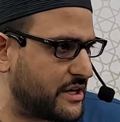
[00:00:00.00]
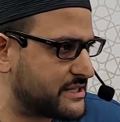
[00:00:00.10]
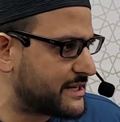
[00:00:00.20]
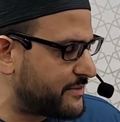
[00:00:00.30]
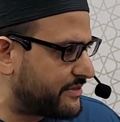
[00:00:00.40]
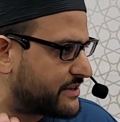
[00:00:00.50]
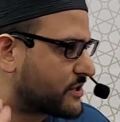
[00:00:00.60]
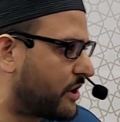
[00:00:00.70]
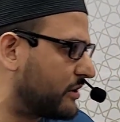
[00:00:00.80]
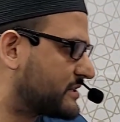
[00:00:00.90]
And some of the
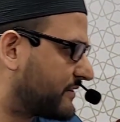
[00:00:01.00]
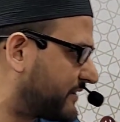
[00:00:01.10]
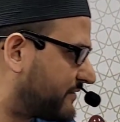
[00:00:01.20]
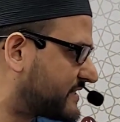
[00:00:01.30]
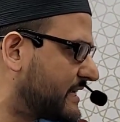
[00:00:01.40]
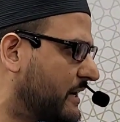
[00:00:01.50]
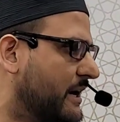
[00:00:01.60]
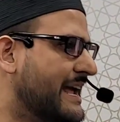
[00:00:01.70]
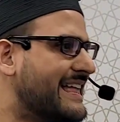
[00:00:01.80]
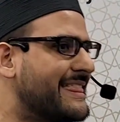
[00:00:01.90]
scholars of
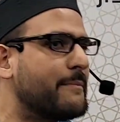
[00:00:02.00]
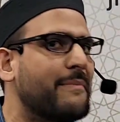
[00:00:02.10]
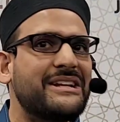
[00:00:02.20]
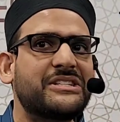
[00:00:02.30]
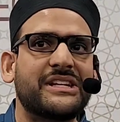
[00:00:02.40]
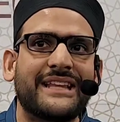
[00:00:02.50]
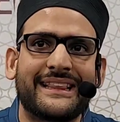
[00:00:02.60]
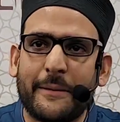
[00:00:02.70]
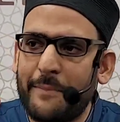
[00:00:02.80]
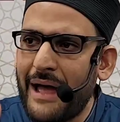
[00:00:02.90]
tafsir, they mention
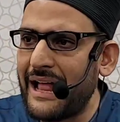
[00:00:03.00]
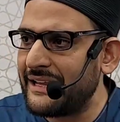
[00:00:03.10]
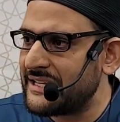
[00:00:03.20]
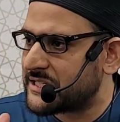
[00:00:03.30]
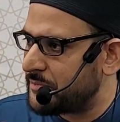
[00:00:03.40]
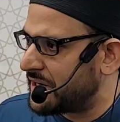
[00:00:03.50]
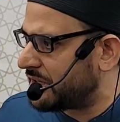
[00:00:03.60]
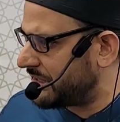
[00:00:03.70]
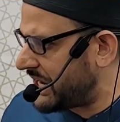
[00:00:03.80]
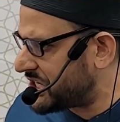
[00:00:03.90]
that the balanced
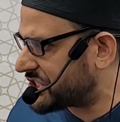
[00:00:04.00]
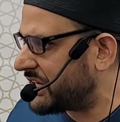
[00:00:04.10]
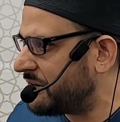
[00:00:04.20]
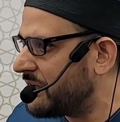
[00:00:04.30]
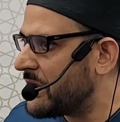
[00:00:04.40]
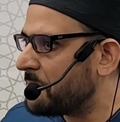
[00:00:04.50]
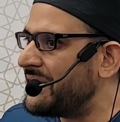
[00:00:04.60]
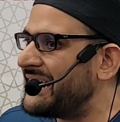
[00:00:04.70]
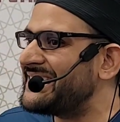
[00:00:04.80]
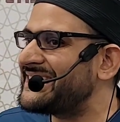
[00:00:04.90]
middle nation
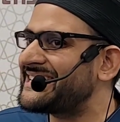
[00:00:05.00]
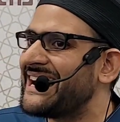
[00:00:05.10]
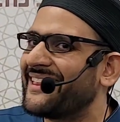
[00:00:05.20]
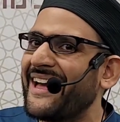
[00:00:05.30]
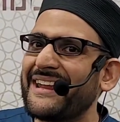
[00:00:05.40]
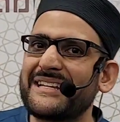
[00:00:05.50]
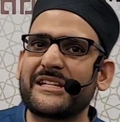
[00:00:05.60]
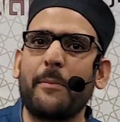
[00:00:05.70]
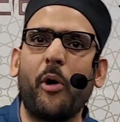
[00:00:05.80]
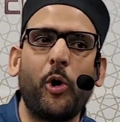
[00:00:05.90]
means that it's
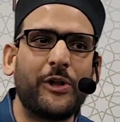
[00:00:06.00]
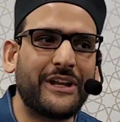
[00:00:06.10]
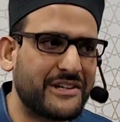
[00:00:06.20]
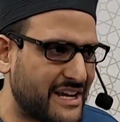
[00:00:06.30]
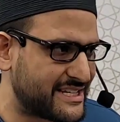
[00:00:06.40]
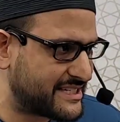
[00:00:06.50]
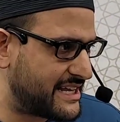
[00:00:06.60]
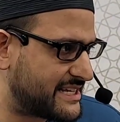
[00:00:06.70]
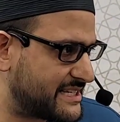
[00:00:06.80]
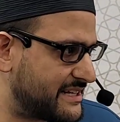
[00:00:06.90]
upholding
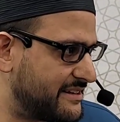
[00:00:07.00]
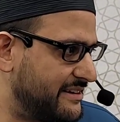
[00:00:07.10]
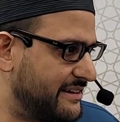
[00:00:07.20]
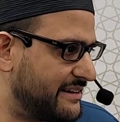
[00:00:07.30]
justice.